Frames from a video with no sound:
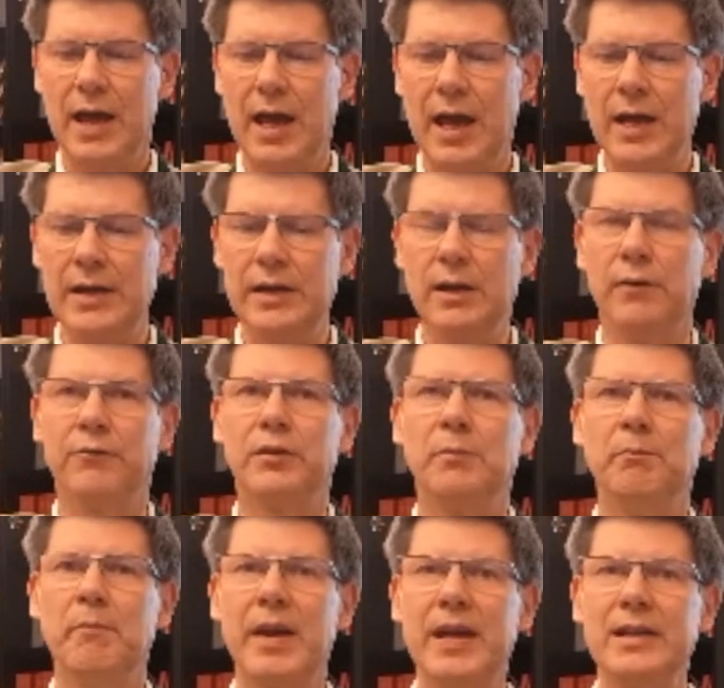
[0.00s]
any of the
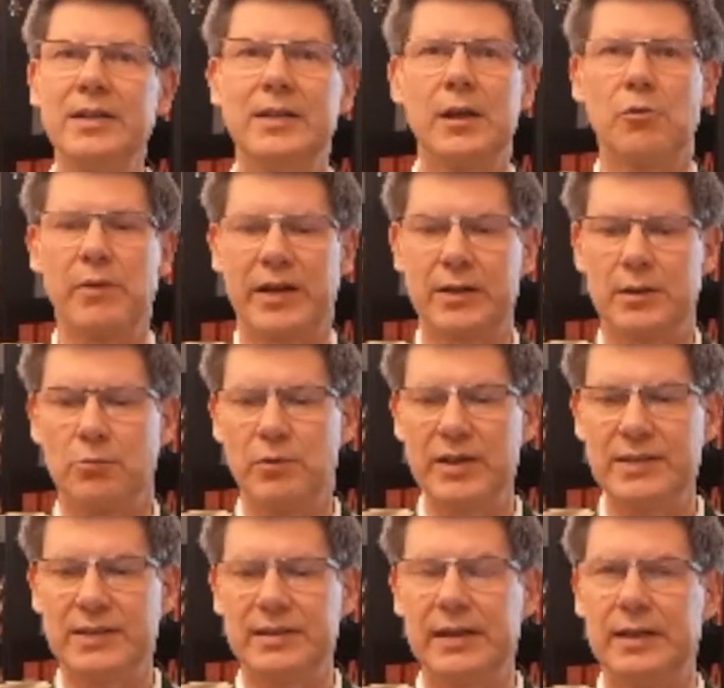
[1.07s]
main
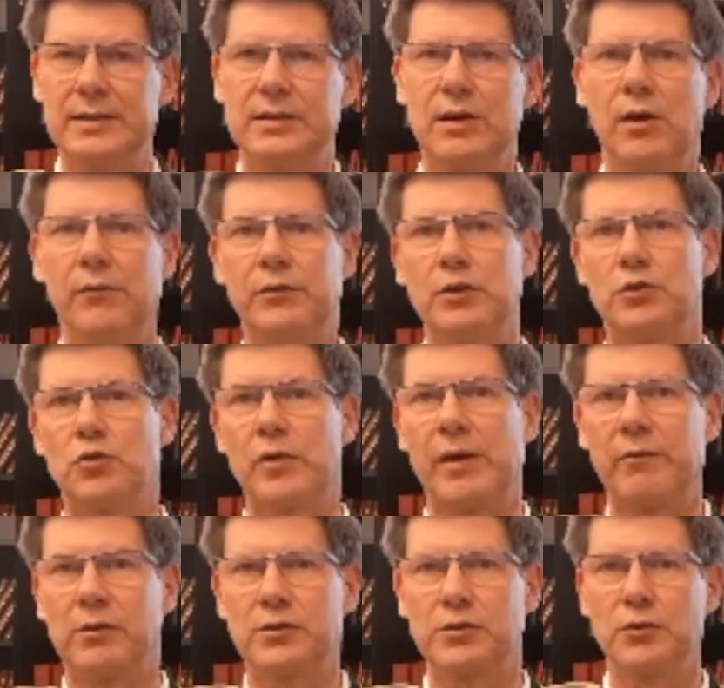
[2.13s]
characteristics of the
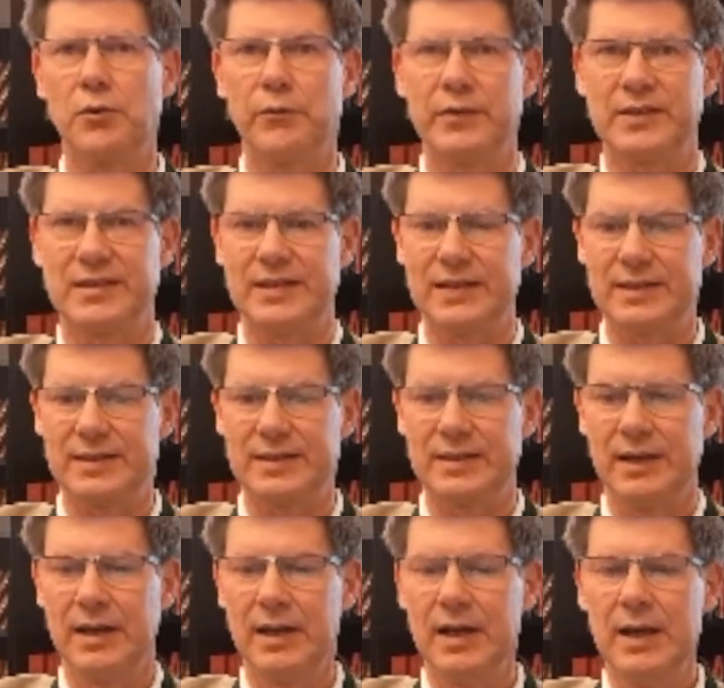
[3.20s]
travel services.